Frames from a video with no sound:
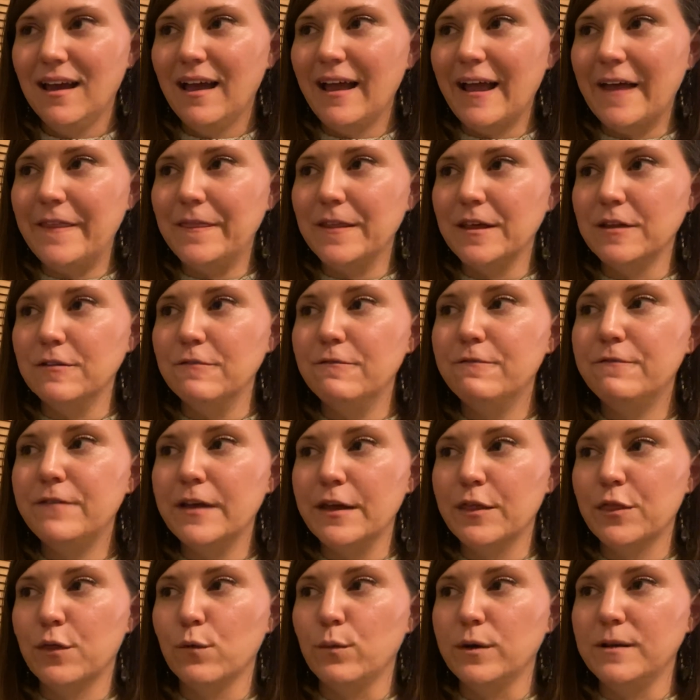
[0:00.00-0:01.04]
And then
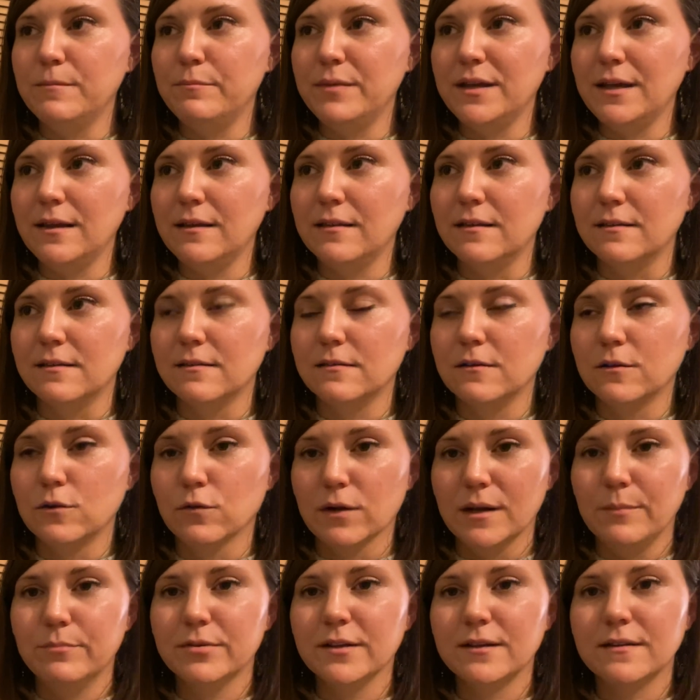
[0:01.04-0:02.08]
fifth would be, this is a
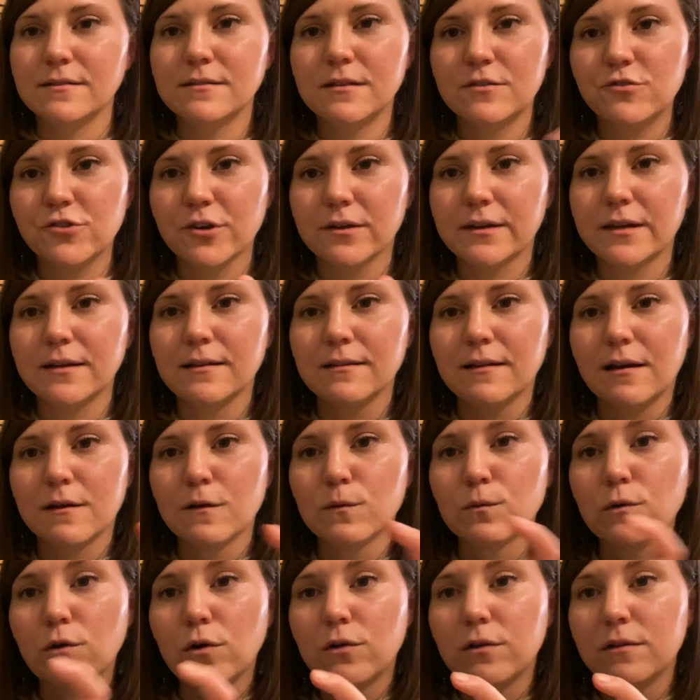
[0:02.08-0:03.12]
great place to chuck in a lot of
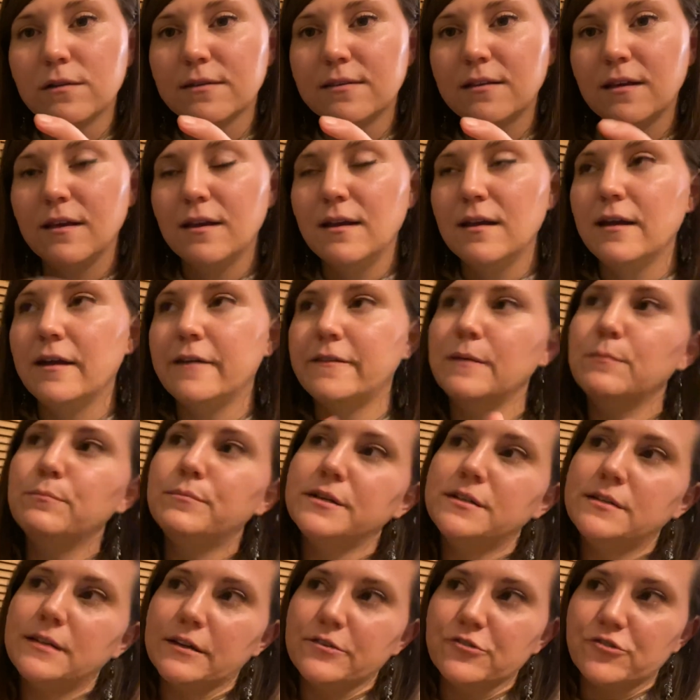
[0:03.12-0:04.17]
rolls, and then
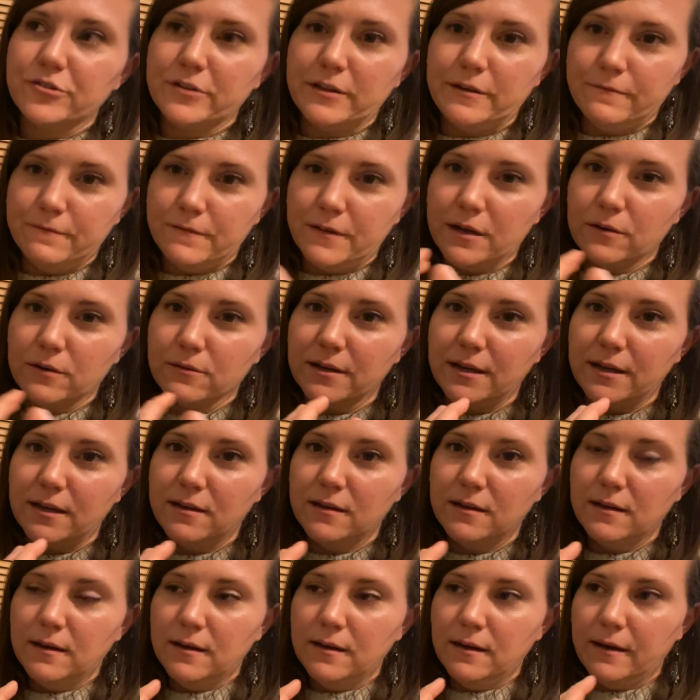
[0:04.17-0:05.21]
potentially vary
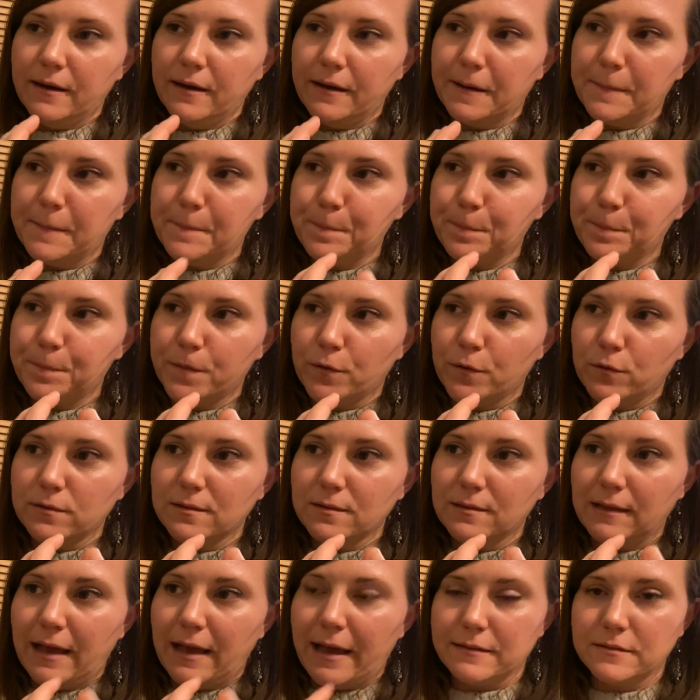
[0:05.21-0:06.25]
um, those
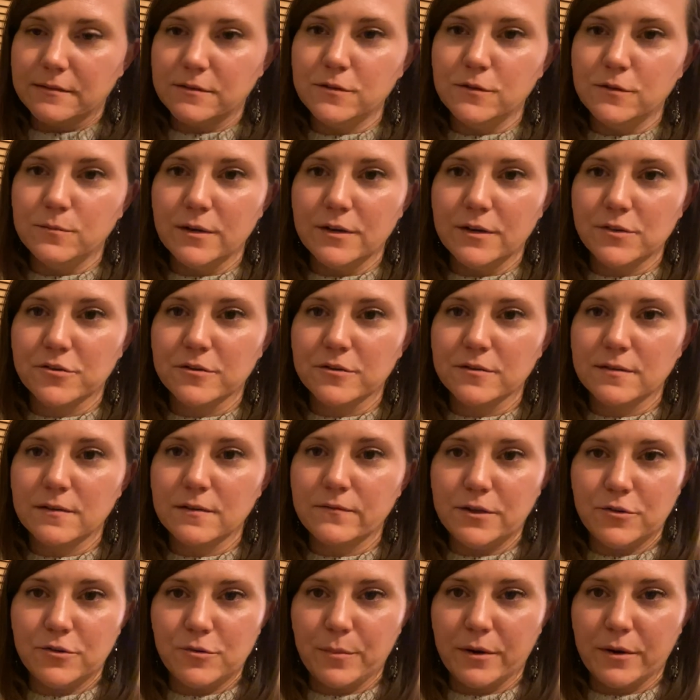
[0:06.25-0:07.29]
last two measures of
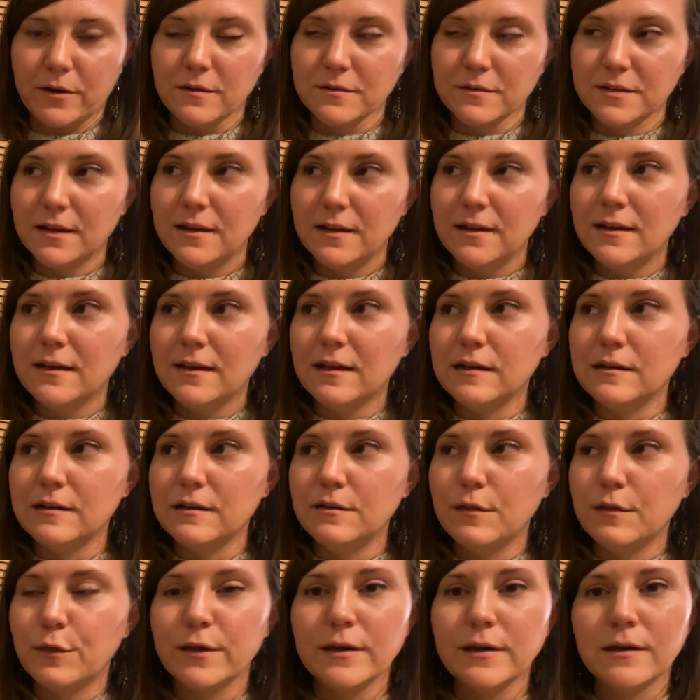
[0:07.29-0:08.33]
each part
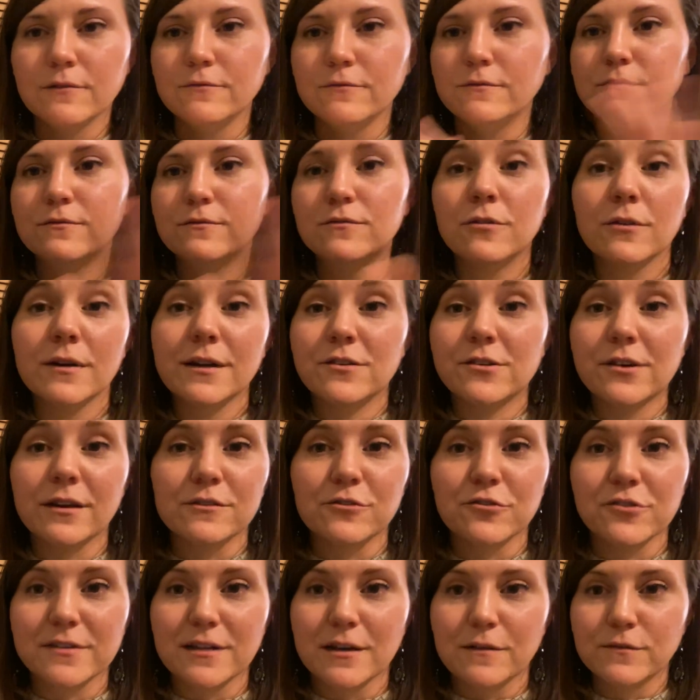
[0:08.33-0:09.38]
and think of, try and challenge
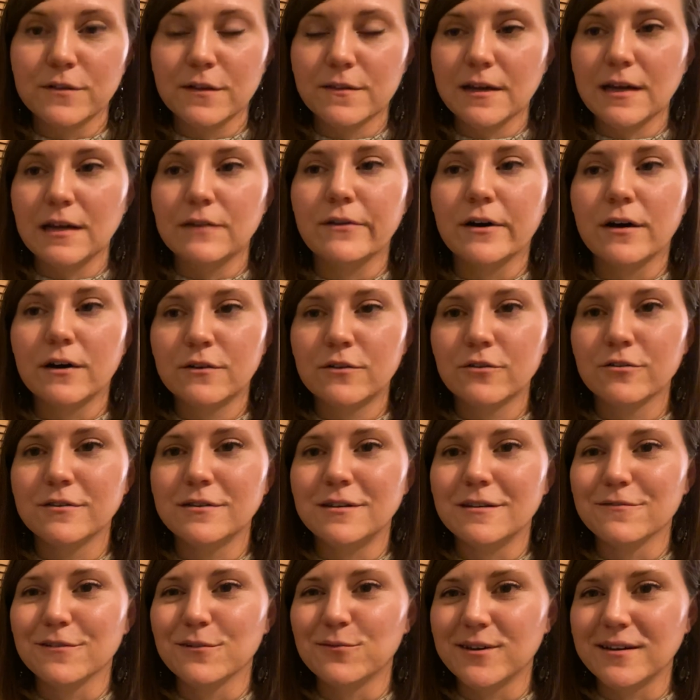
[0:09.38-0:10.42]
yourself to think of a hundred
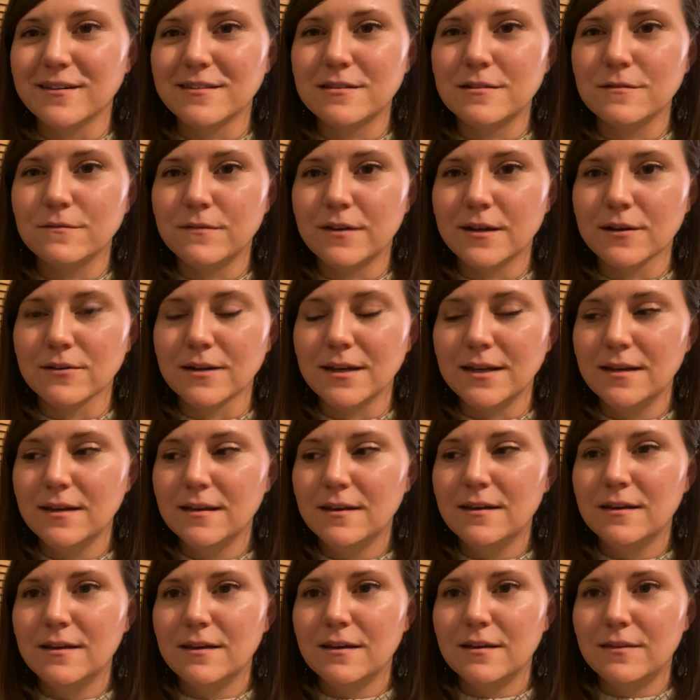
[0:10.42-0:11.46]
different ways to vary
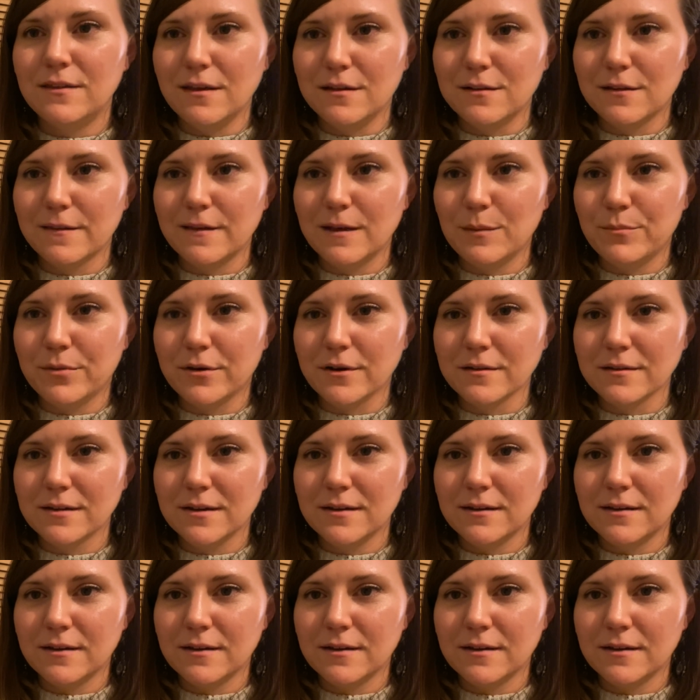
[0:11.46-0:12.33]
the end of that part.